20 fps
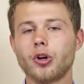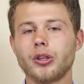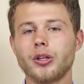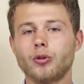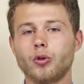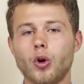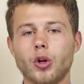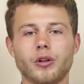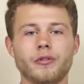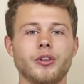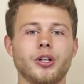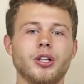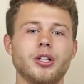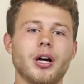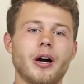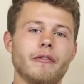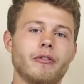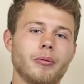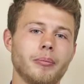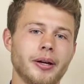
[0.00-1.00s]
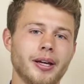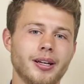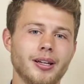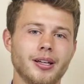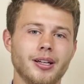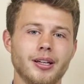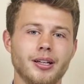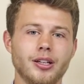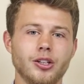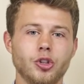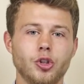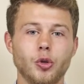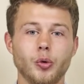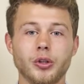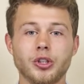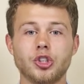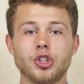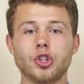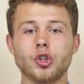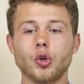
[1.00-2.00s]
the role of the government to
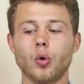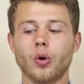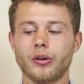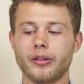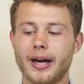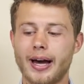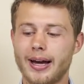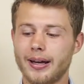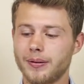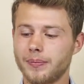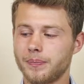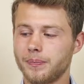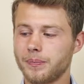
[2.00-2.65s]
ensure that.